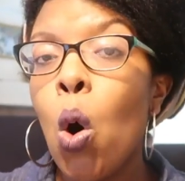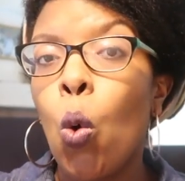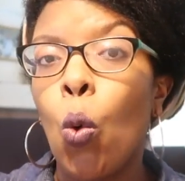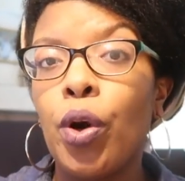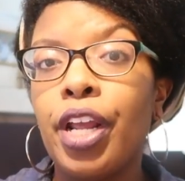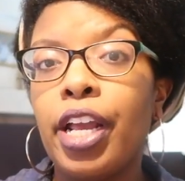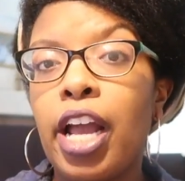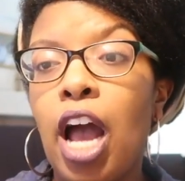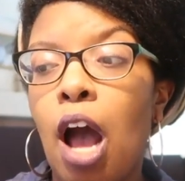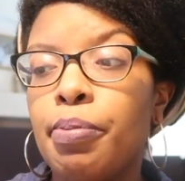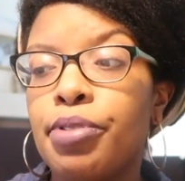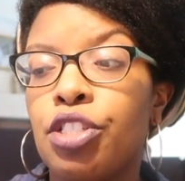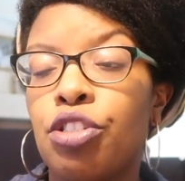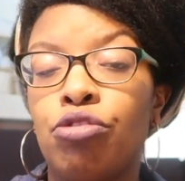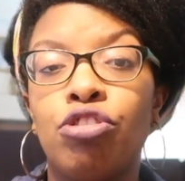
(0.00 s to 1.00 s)
When it
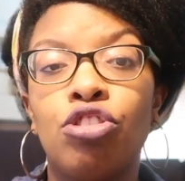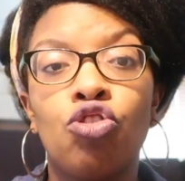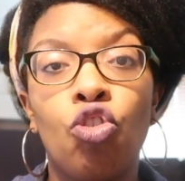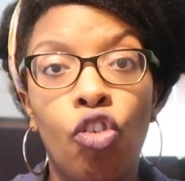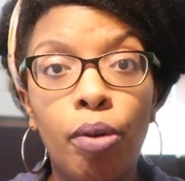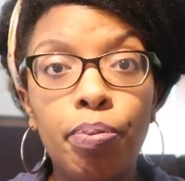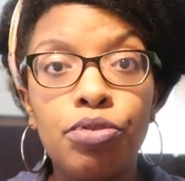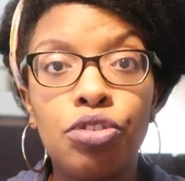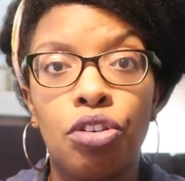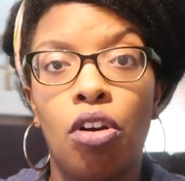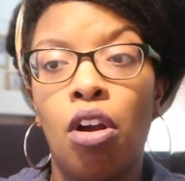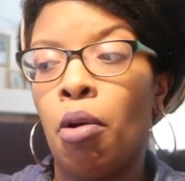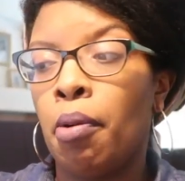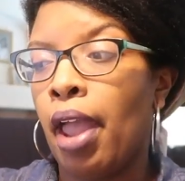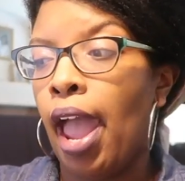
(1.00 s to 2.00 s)
comes to
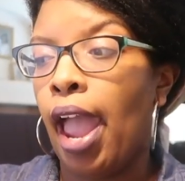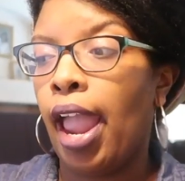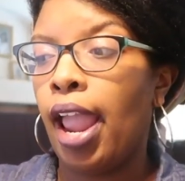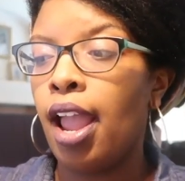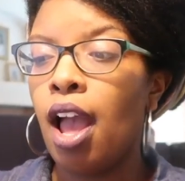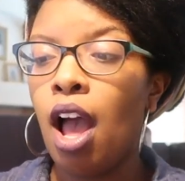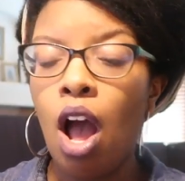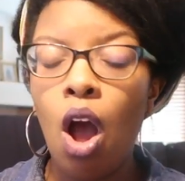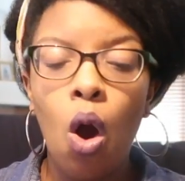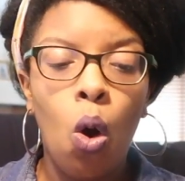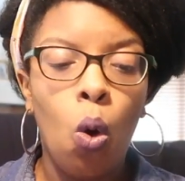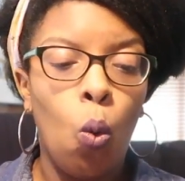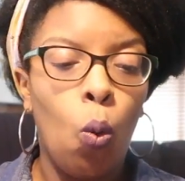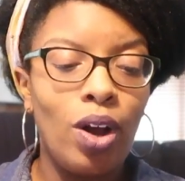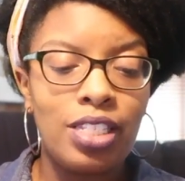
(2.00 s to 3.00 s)
scripture, okay,
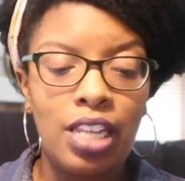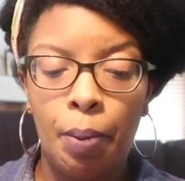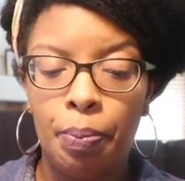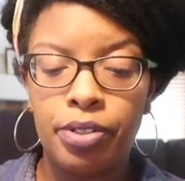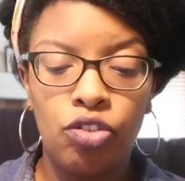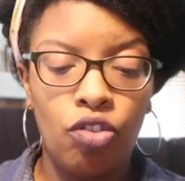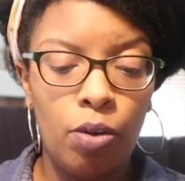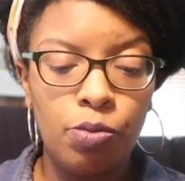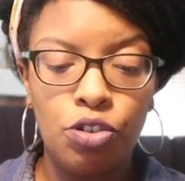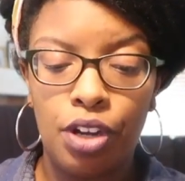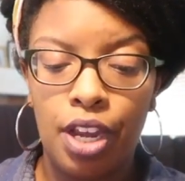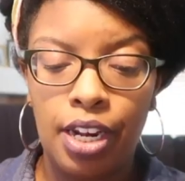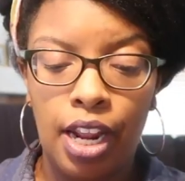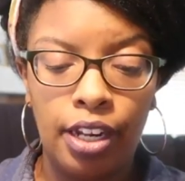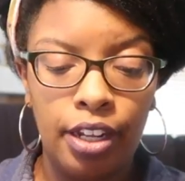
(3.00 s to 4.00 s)
what type of scripture
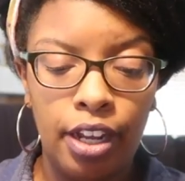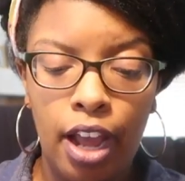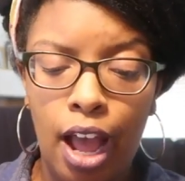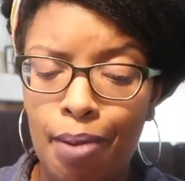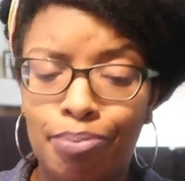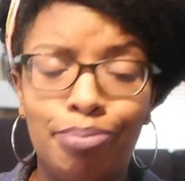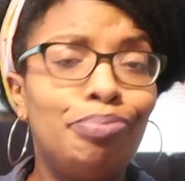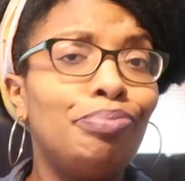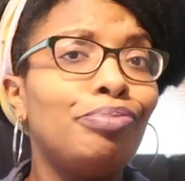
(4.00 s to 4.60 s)
can I look up?